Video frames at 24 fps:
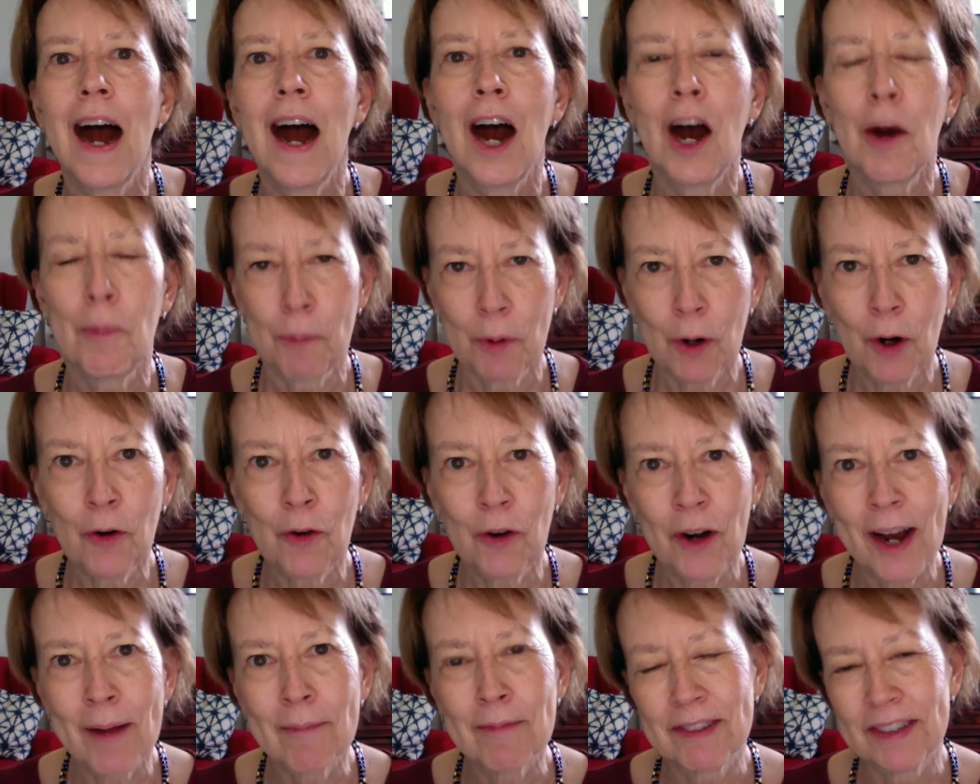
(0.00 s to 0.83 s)
A
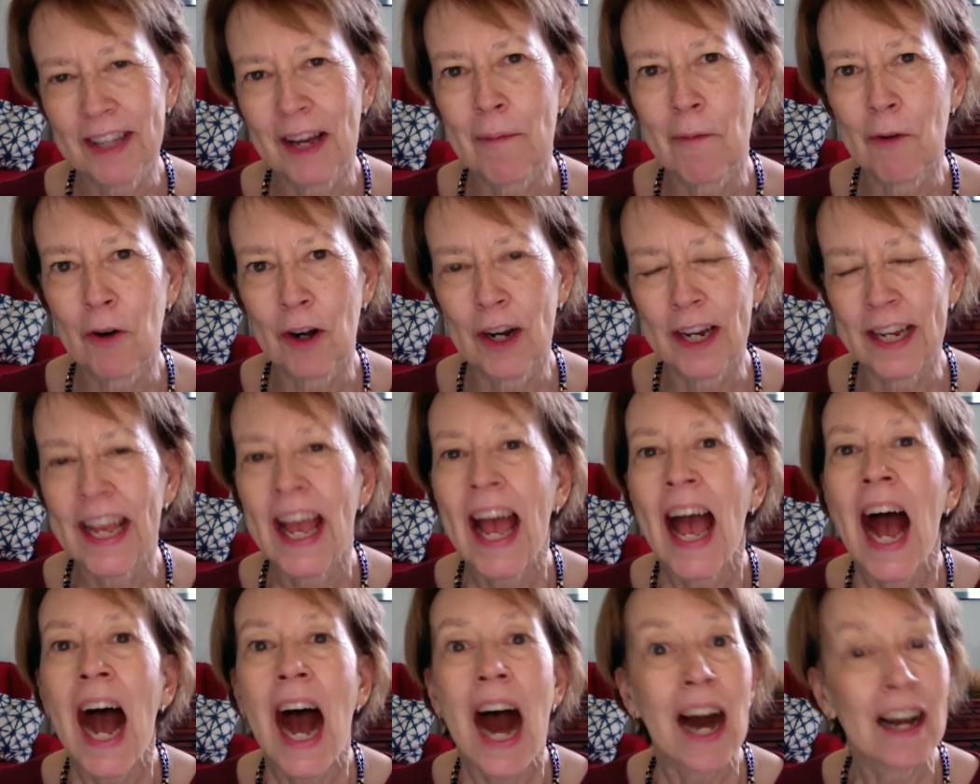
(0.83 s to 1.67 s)
program summary.
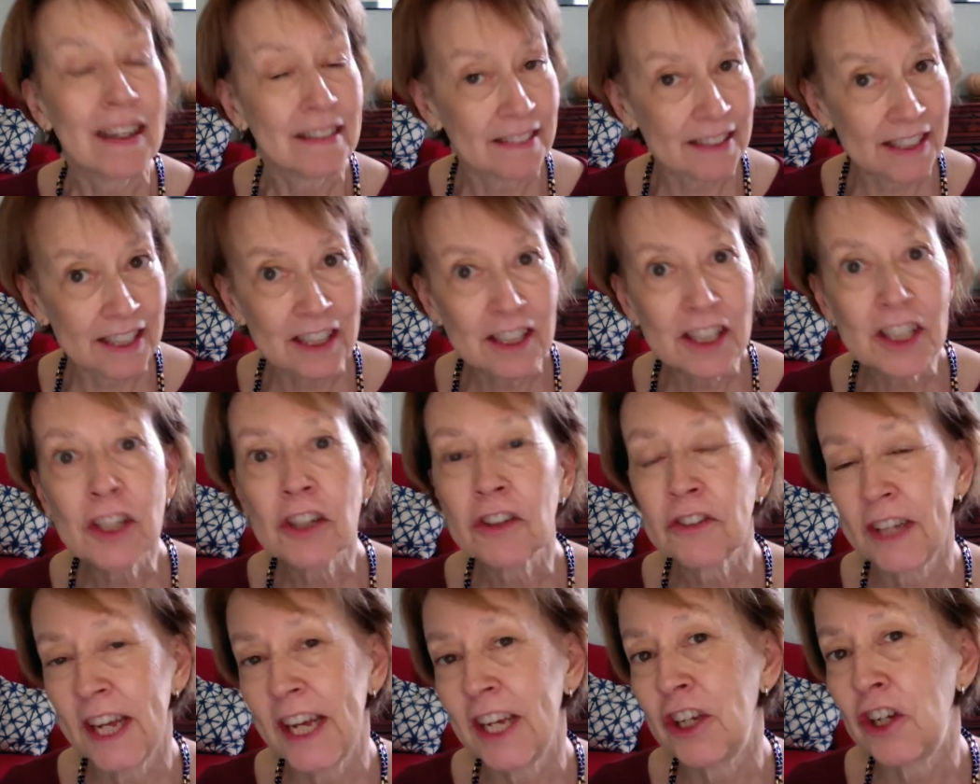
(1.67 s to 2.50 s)
Ideally, you'll
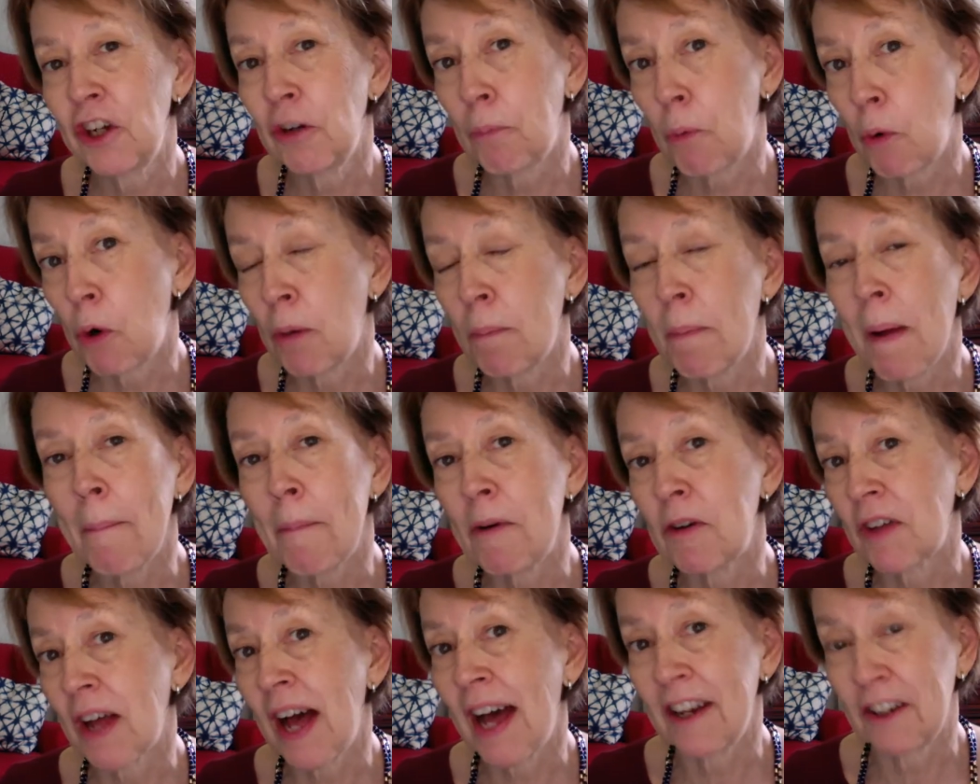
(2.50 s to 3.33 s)
take your board members
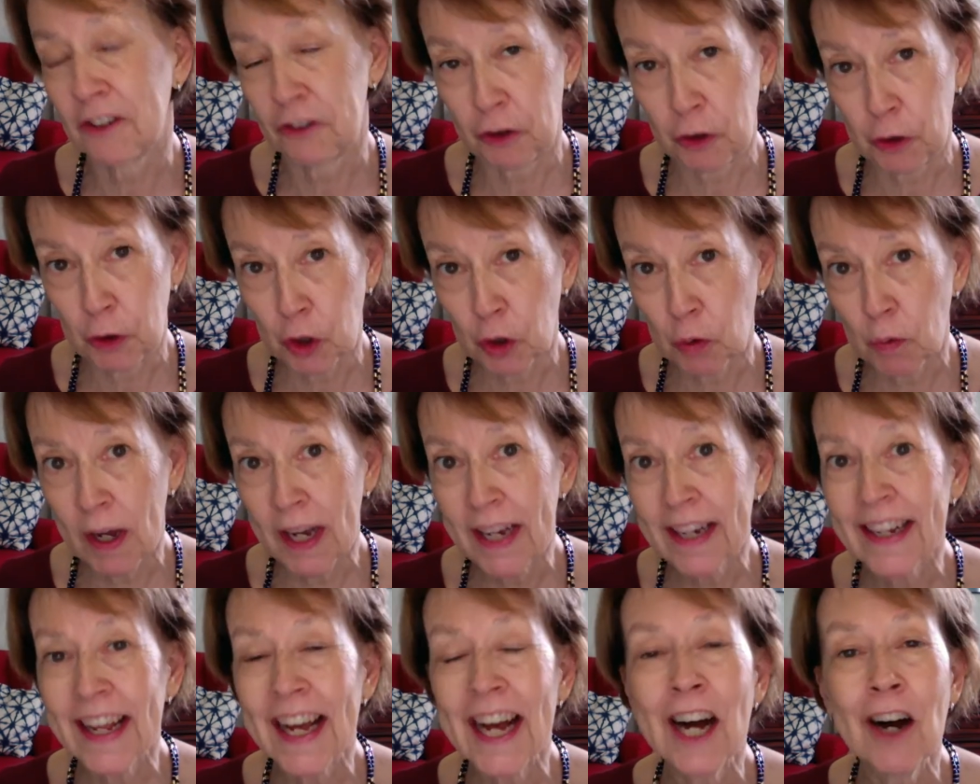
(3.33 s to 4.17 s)
on a tour right
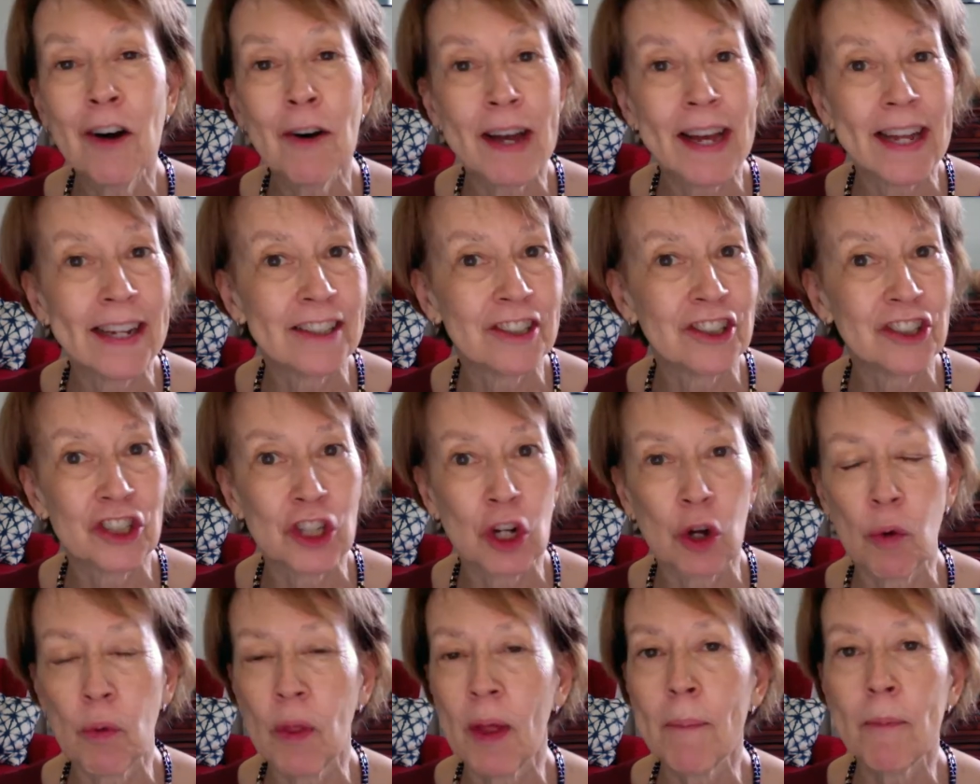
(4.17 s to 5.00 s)
now and
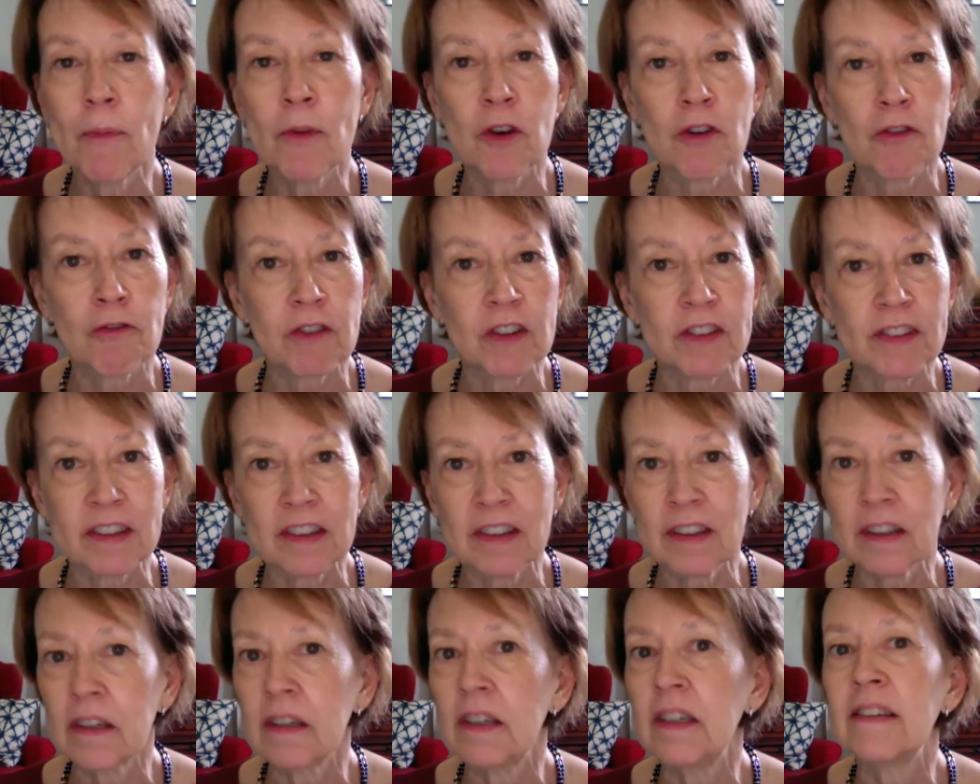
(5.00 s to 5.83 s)
show them your
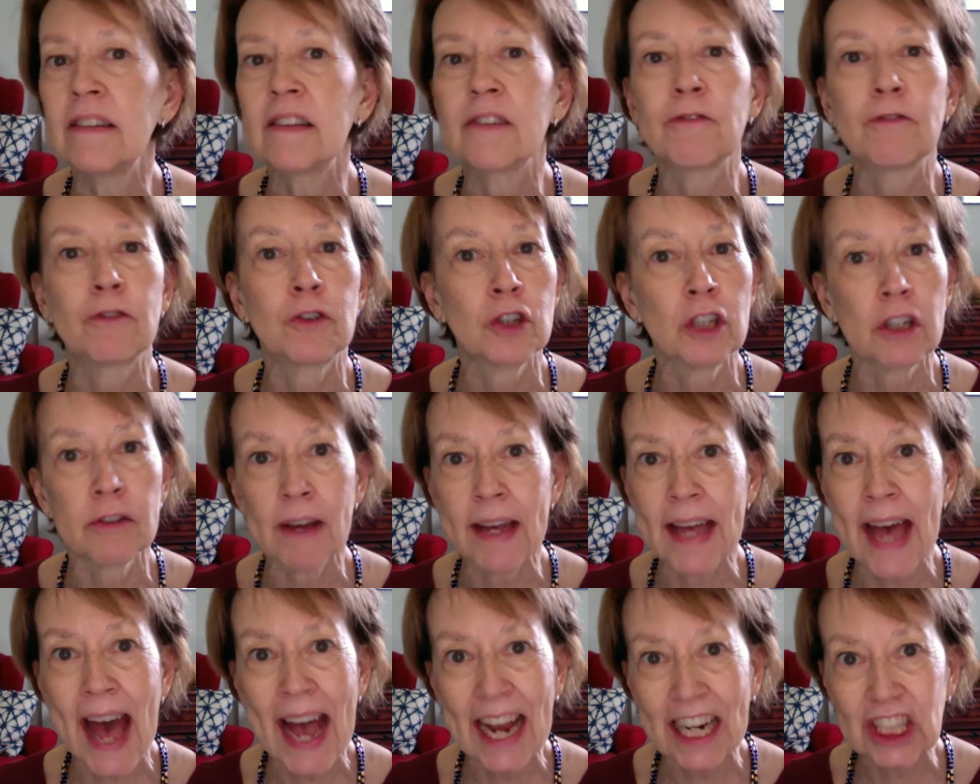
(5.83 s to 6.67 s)
facilities full of
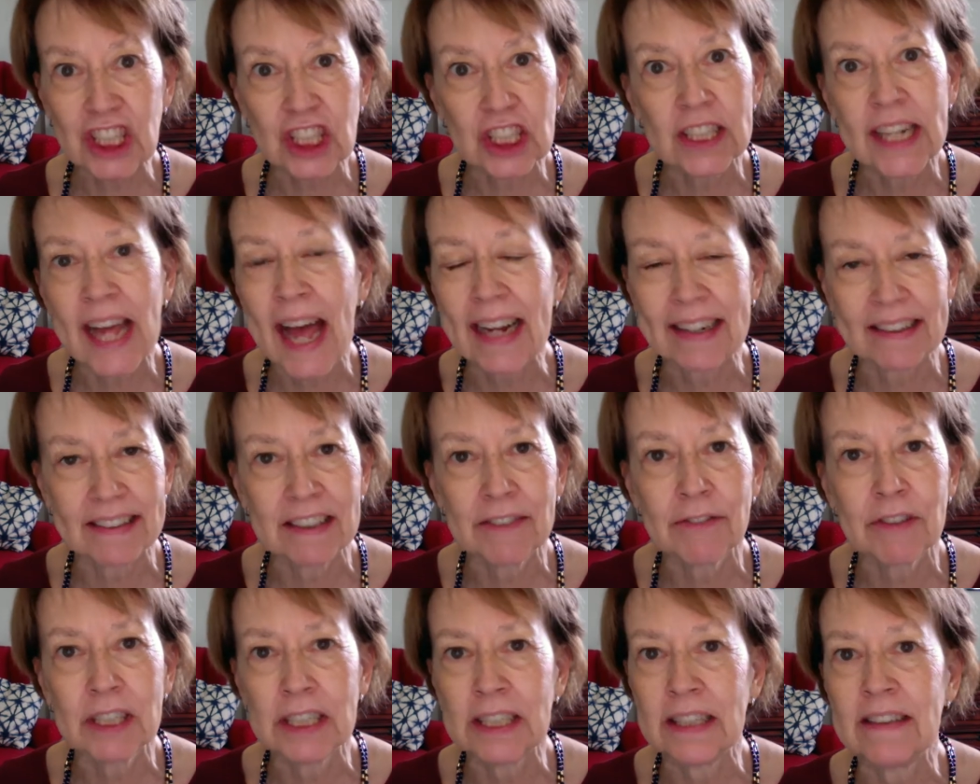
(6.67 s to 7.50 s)
action
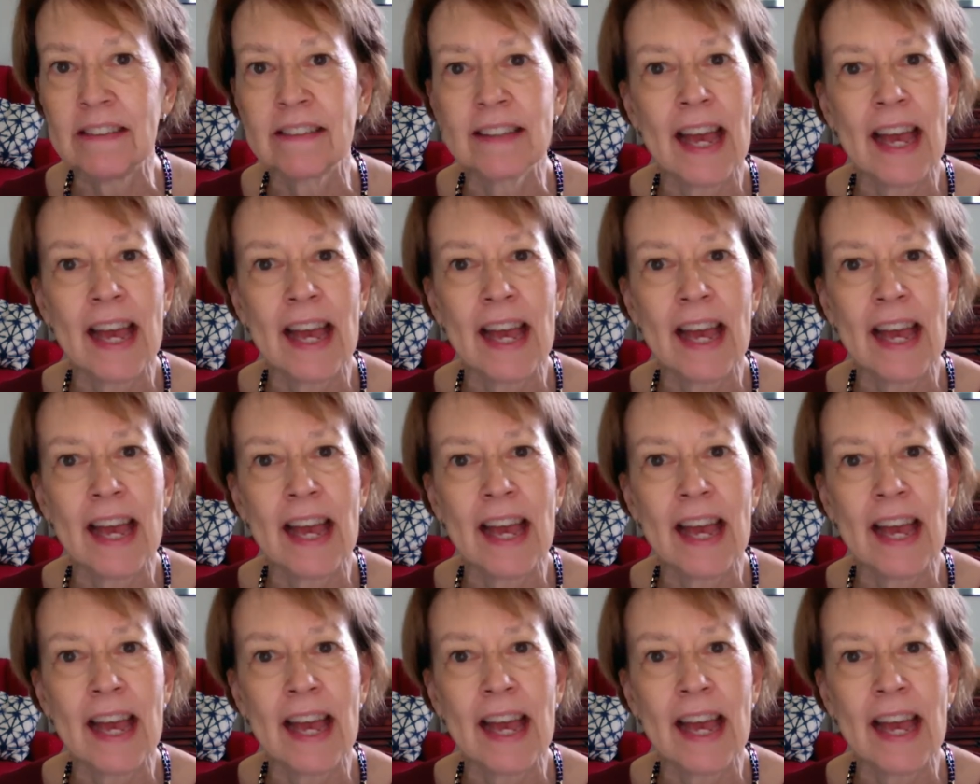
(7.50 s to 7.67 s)
activities,